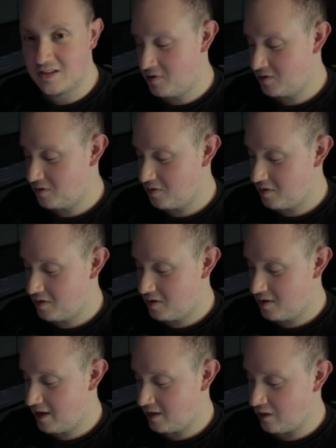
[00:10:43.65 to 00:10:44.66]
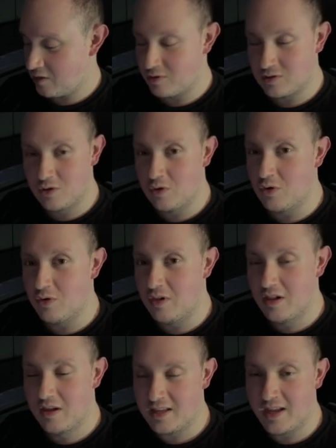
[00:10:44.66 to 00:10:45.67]
but I thought it was so
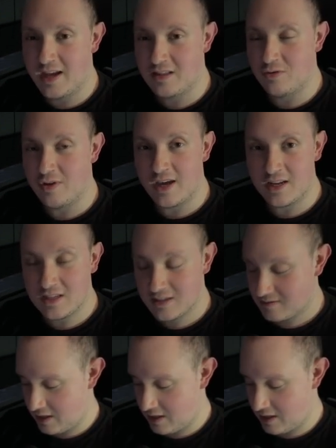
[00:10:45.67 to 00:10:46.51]
cool, I had to get it.